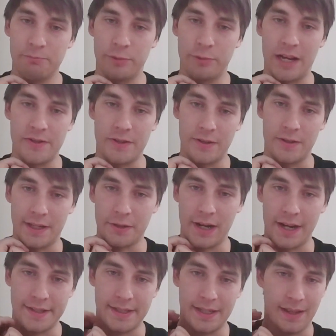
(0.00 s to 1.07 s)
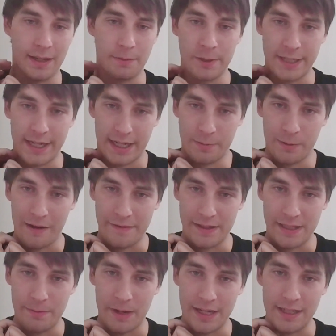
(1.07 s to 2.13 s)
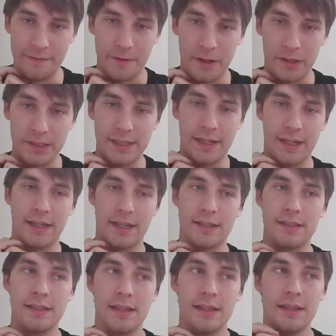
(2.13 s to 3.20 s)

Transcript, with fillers: browser that tries to like protect privacy by default, and